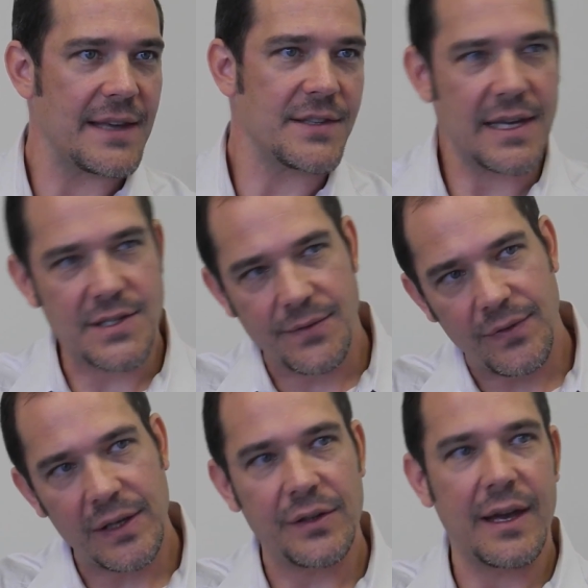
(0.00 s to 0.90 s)
As a
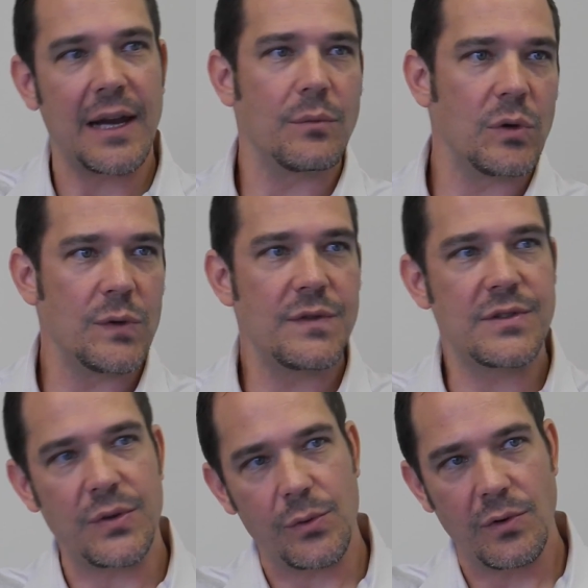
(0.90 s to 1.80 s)
field kind of
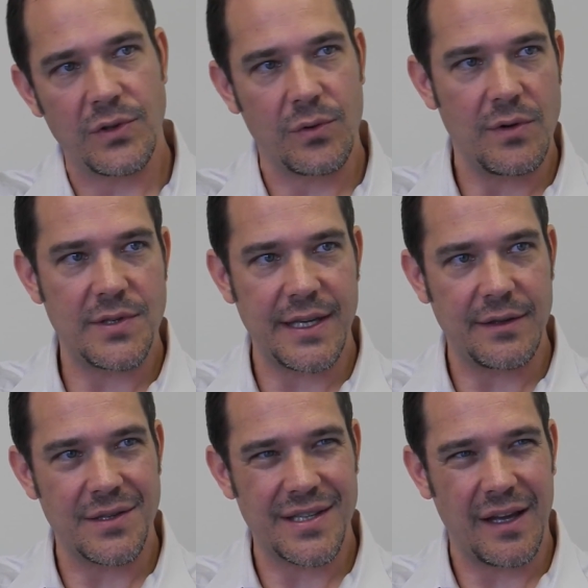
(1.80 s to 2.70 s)
moves towards
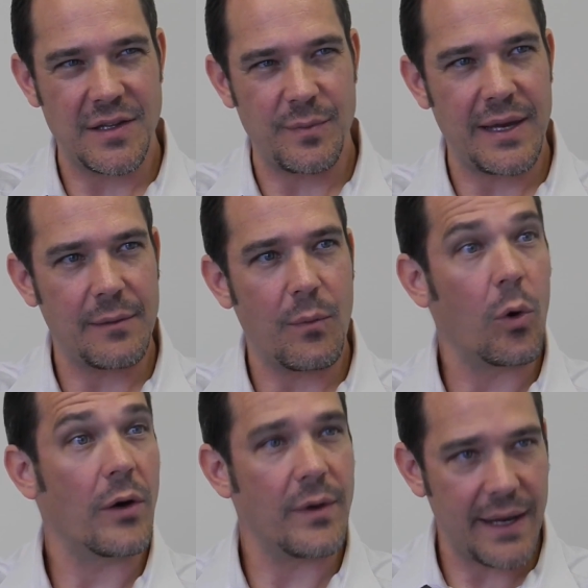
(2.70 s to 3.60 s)
single cell as being
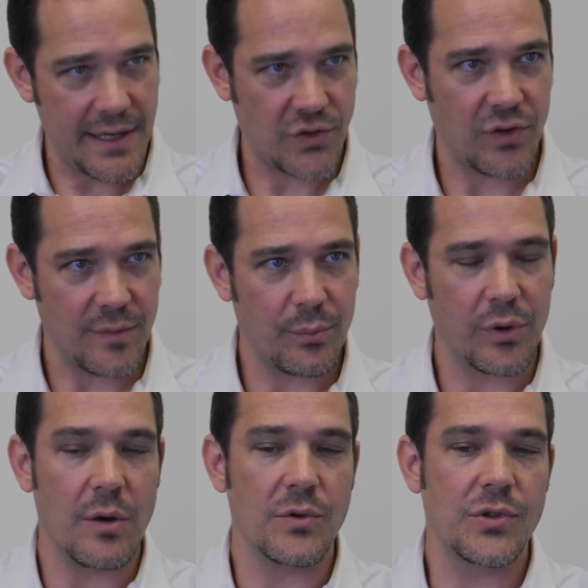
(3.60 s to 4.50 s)
more of a mainstream
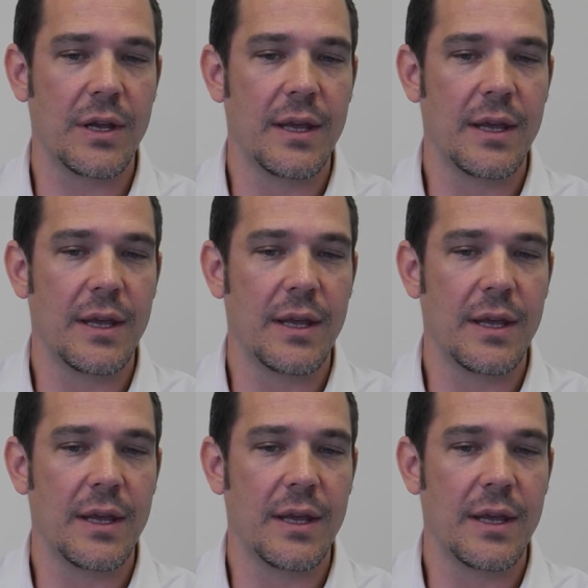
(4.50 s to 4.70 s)
approach.